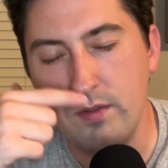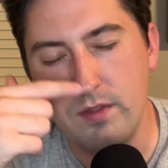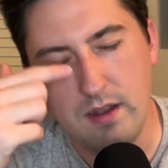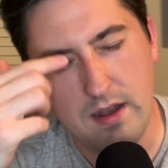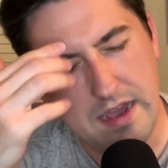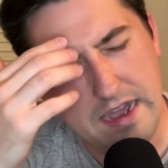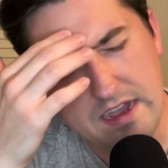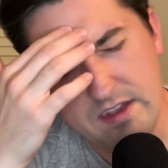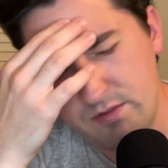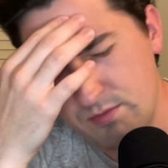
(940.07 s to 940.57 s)
the
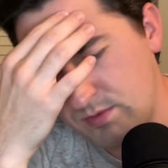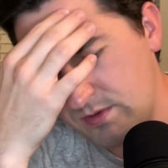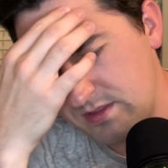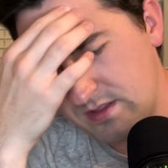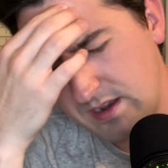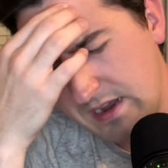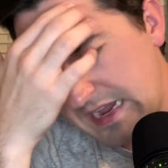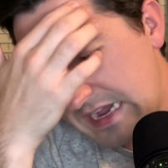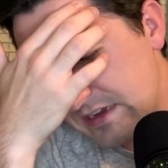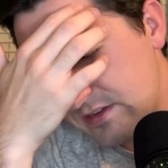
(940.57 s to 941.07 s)
last one.
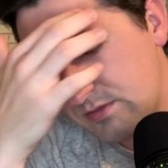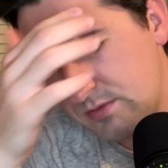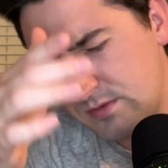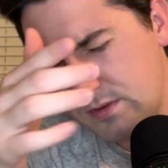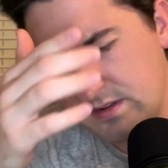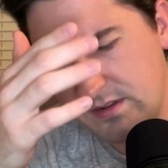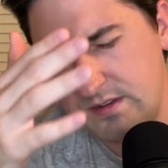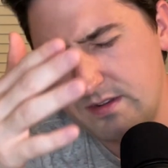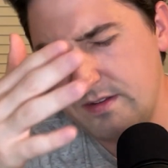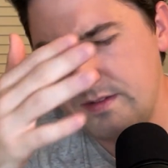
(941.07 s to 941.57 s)
The last
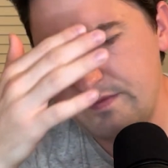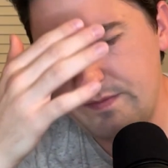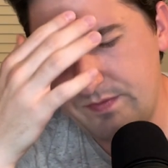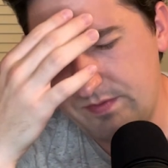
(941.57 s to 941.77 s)
one,